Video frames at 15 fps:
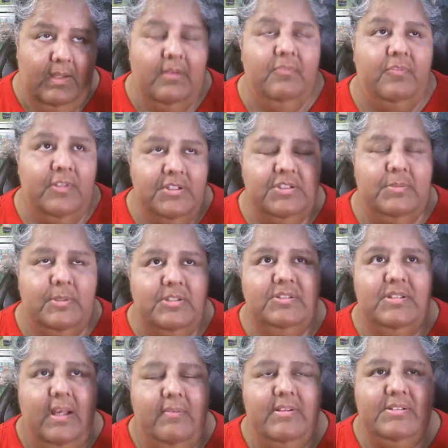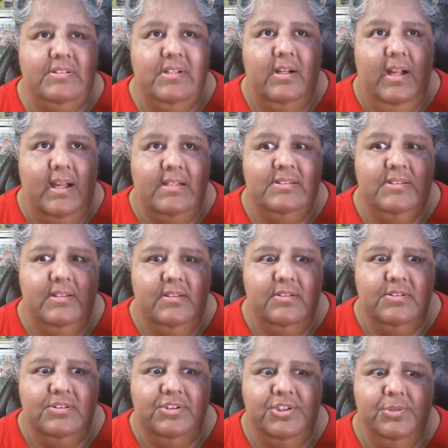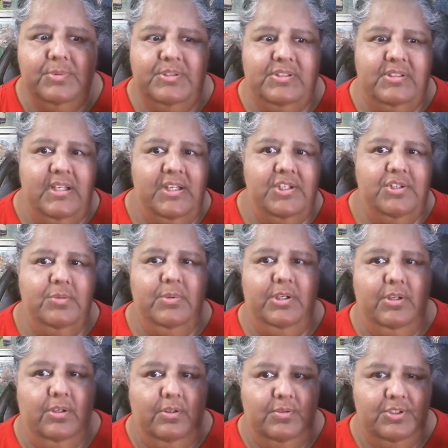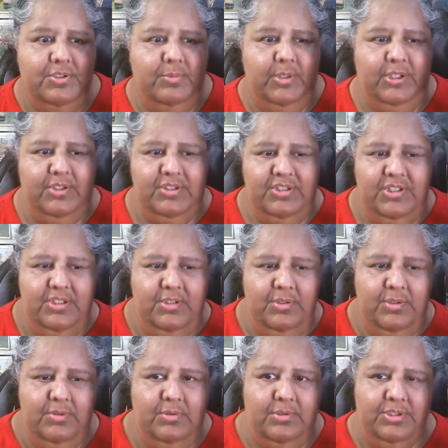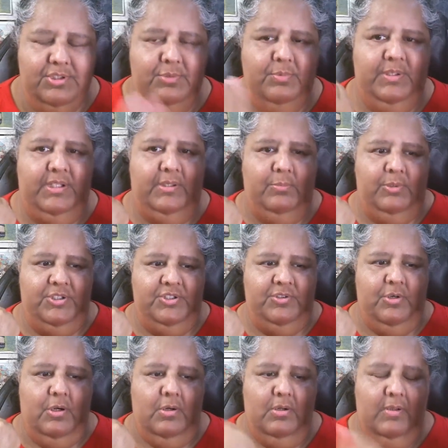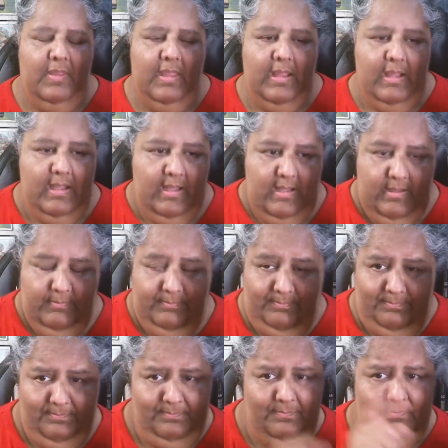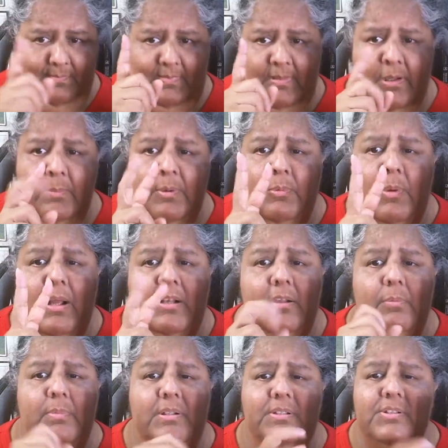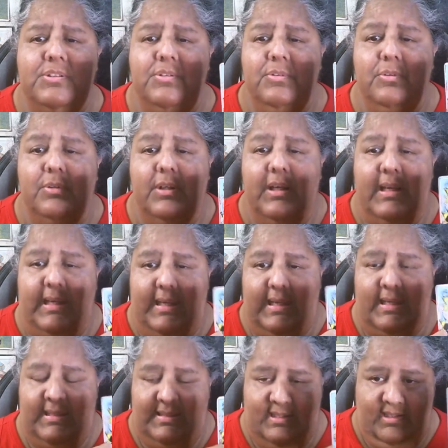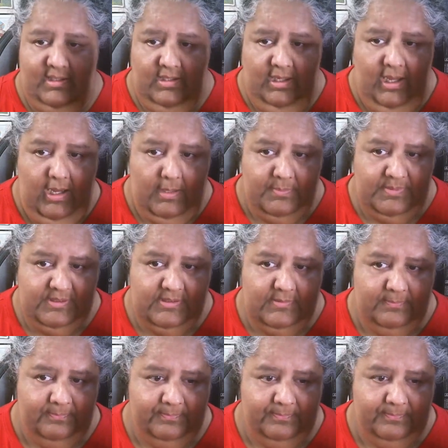first of all, sevens are asking us, should we stay, should we go? Should we continue or should we withdraw? Number one. Number two, in the cups,